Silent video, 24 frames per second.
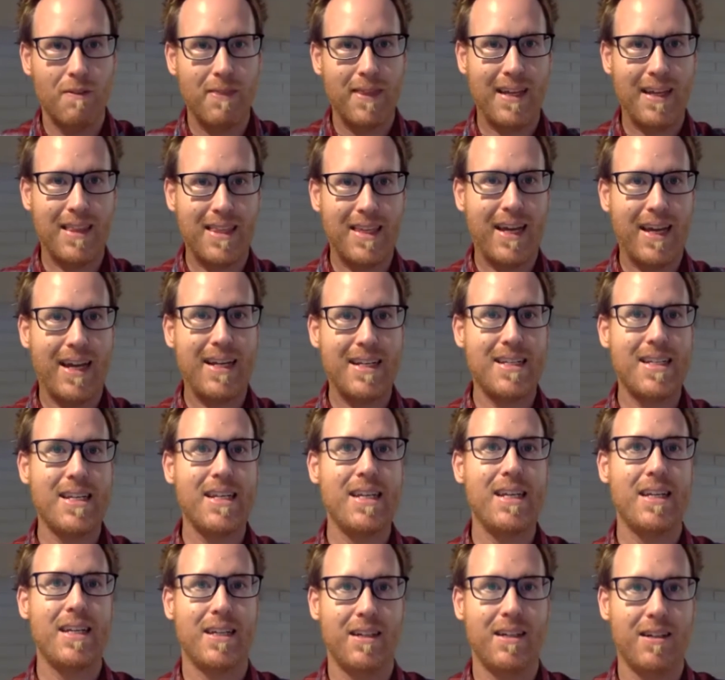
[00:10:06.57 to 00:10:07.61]
at the
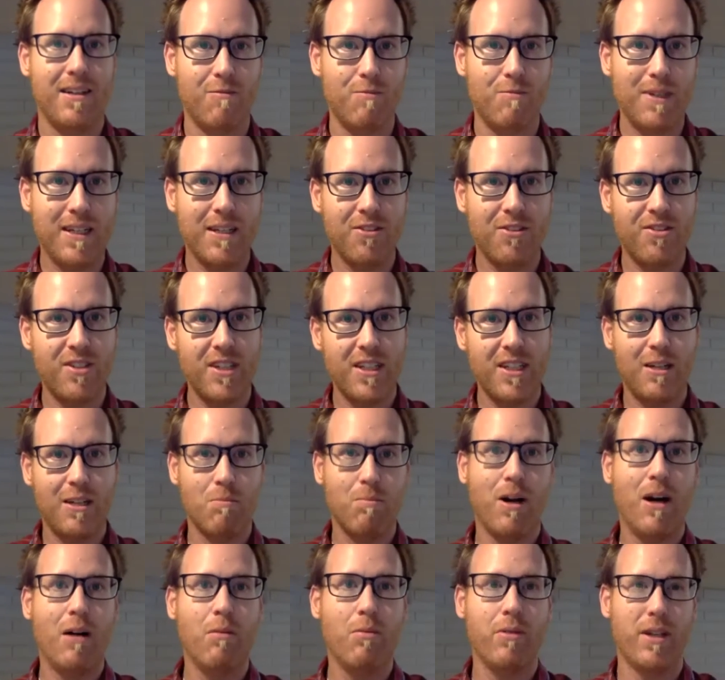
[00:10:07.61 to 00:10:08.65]
idea of being seen in
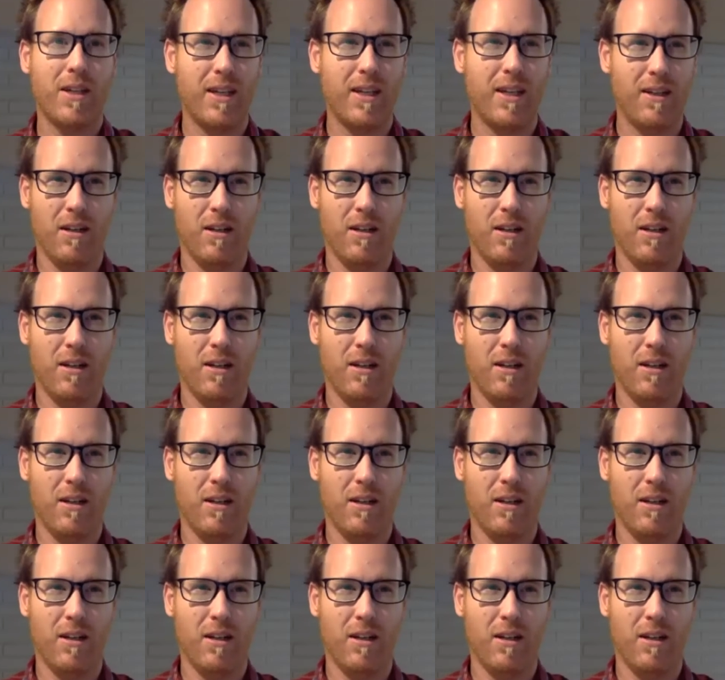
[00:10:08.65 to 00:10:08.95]
public in,